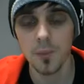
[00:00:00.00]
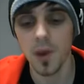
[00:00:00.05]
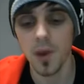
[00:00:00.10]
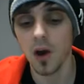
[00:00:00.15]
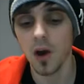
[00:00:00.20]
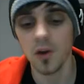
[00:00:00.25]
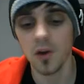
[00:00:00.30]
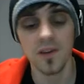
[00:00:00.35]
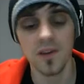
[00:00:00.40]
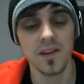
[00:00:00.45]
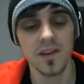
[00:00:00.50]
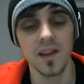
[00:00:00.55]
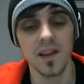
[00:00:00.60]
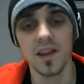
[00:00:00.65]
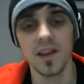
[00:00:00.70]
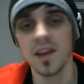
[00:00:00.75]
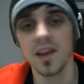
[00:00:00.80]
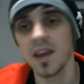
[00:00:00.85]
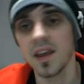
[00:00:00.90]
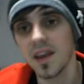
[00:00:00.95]
but
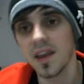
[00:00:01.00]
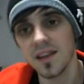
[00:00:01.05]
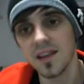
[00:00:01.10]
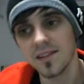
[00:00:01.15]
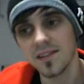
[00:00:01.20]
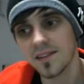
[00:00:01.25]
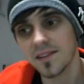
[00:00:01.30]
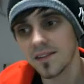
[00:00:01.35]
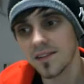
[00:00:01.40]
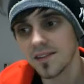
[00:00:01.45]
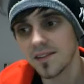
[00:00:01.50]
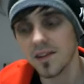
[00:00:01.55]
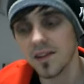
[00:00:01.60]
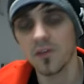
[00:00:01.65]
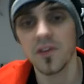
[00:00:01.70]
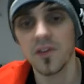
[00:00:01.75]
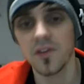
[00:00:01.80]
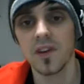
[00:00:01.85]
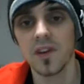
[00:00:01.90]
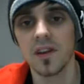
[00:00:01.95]
honestly, it is
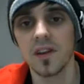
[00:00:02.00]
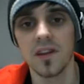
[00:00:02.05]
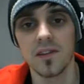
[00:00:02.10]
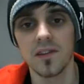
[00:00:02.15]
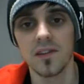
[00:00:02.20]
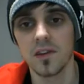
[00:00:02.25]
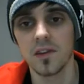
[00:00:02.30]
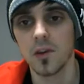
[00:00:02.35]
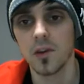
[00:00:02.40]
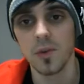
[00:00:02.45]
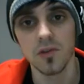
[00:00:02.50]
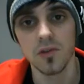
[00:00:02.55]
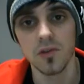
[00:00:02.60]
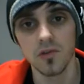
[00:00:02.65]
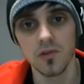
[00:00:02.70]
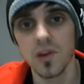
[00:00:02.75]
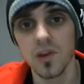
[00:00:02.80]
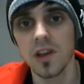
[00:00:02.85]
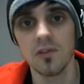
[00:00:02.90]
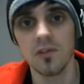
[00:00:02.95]
something that is going to be
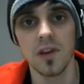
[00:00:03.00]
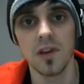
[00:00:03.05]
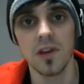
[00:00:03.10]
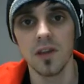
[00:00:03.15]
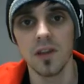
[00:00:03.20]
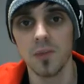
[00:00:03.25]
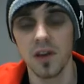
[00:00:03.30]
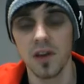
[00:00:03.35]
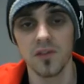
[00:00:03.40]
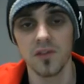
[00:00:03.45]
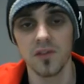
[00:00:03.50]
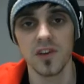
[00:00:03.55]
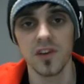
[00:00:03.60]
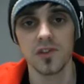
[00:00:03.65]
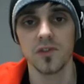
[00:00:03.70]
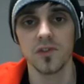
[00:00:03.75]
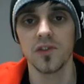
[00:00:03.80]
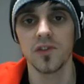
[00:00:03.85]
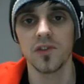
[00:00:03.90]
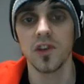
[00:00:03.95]
really
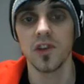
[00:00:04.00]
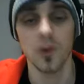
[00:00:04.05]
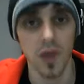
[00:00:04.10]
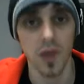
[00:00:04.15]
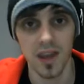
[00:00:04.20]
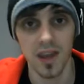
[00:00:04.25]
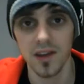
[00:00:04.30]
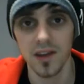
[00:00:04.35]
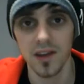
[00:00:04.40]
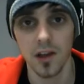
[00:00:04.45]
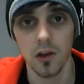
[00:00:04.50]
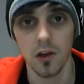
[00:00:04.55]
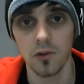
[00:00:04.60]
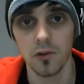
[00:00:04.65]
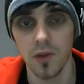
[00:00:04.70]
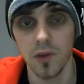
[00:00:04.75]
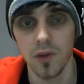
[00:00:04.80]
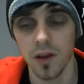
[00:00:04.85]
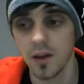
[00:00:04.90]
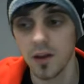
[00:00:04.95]
beneficial for you in the
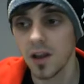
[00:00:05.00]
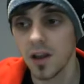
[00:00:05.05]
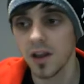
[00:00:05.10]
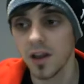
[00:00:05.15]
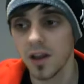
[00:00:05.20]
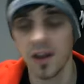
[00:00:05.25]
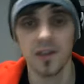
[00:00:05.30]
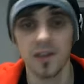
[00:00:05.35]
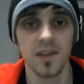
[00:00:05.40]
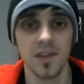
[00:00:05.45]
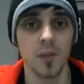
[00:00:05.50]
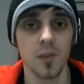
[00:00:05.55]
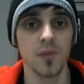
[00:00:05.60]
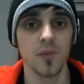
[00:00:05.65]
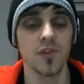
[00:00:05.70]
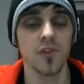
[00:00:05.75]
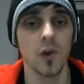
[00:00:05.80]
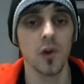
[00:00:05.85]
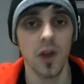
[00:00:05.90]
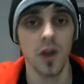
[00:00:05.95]
long run. Like I said
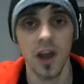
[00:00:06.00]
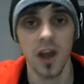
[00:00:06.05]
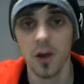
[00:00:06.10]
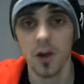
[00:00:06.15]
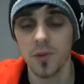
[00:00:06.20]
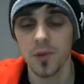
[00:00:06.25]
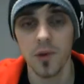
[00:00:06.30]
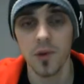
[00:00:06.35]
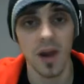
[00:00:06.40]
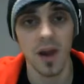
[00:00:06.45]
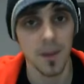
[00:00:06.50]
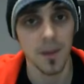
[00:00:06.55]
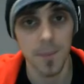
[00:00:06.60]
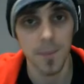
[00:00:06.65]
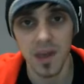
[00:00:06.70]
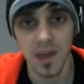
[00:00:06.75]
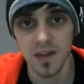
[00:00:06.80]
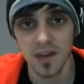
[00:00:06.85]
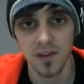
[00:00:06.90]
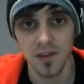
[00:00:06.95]
before, it helps you out in
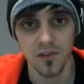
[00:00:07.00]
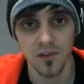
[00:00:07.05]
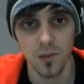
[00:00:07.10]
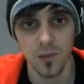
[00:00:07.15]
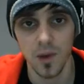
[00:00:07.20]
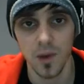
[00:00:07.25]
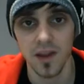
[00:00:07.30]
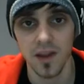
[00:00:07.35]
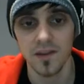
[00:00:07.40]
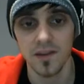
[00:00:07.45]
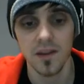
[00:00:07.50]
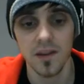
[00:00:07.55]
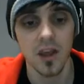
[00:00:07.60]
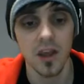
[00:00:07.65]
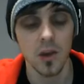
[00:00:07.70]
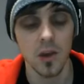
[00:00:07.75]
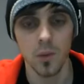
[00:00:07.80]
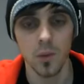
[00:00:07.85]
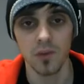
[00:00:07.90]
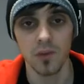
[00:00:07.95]
many different ways,
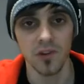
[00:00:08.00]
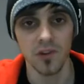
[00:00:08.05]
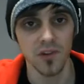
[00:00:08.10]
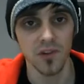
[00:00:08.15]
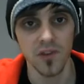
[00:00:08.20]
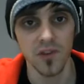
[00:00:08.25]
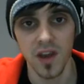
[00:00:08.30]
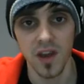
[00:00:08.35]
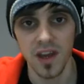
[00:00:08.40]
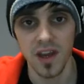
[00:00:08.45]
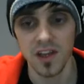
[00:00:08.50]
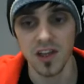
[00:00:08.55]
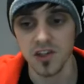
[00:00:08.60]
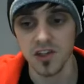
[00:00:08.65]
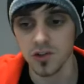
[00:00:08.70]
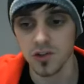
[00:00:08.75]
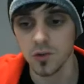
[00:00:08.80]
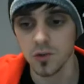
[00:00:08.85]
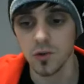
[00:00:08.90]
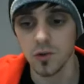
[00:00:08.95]
whether it's
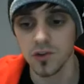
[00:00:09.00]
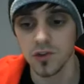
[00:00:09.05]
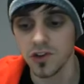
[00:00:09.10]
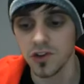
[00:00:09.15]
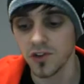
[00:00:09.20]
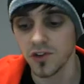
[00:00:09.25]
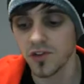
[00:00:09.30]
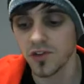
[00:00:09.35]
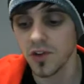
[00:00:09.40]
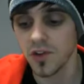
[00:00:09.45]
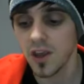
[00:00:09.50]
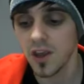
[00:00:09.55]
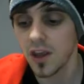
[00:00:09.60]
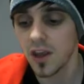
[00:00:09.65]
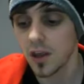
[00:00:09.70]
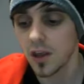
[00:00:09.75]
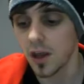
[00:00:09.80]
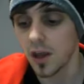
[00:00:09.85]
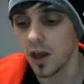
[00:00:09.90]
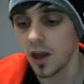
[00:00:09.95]
financial or just
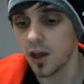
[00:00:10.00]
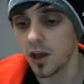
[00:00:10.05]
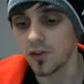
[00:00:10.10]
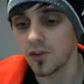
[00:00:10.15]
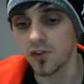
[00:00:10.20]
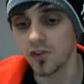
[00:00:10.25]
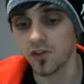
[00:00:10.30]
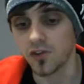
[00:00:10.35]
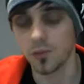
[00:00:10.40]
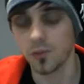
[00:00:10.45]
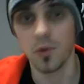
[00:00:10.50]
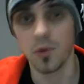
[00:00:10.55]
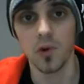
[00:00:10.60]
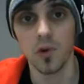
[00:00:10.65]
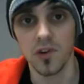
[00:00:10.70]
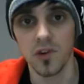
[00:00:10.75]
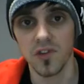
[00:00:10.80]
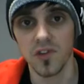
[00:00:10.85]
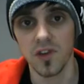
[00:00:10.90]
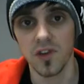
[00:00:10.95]
to
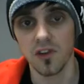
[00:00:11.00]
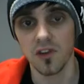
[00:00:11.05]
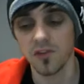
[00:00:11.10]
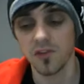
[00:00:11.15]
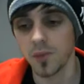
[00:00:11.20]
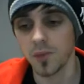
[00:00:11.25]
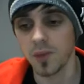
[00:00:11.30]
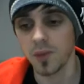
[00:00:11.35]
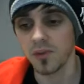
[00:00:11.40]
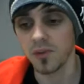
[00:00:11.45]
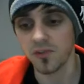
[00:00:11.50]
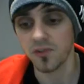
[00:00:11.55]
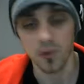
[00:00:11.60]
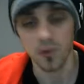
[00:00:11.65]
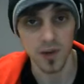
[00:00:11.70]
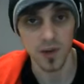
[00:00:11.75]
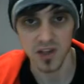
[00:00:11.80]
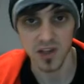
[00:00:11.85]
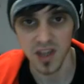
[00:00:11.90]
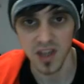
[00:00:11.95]
support yourself, maybe
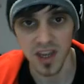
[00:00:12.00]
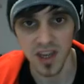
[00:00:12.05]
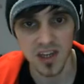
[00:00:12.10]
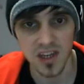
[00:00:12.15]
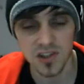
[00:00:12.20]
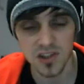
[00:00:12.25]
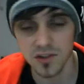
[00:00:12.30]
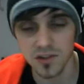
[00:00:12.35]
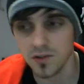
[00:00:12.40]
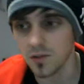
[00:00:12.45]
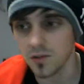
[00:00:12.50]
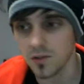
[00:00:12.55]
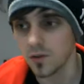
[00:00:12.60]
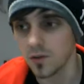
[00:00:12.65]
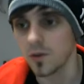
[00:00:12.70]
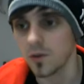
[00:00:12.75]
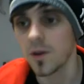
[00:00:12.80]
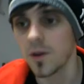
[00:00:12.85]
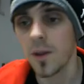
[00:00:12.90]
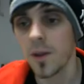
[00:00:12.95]
through education
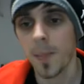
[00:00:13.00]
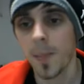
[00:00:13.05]
or,